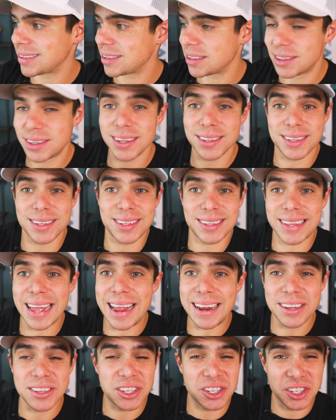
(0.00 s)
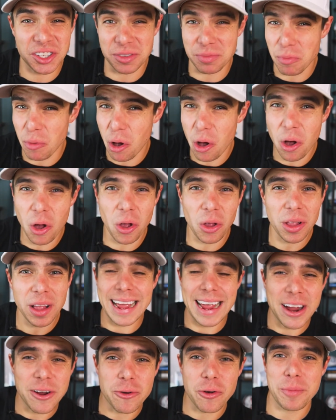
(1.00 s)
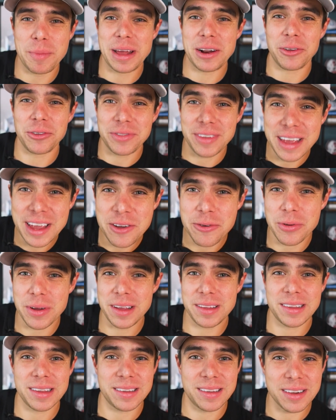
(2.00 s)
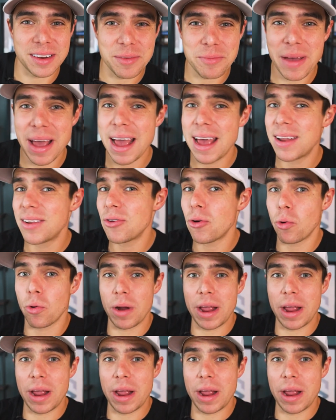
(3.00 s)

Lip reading: to sustain small incremental decreases in demand or